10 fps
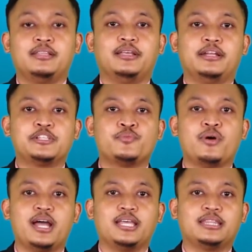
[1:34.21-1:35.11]
That is
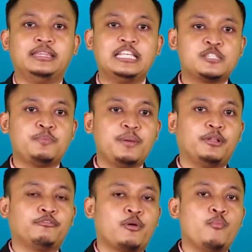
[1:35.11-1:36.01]
why these
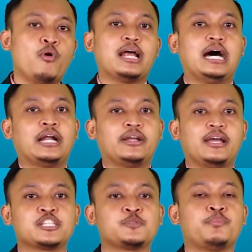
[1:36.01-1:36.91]
people from one
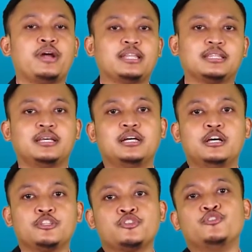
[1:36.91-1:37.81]
area spread
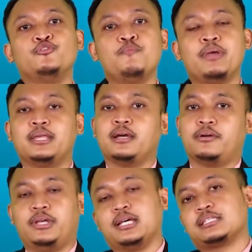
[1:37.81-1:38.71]
to many
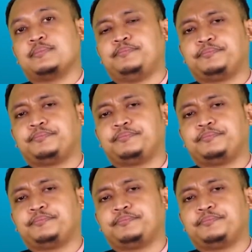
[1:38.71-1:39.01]
areas.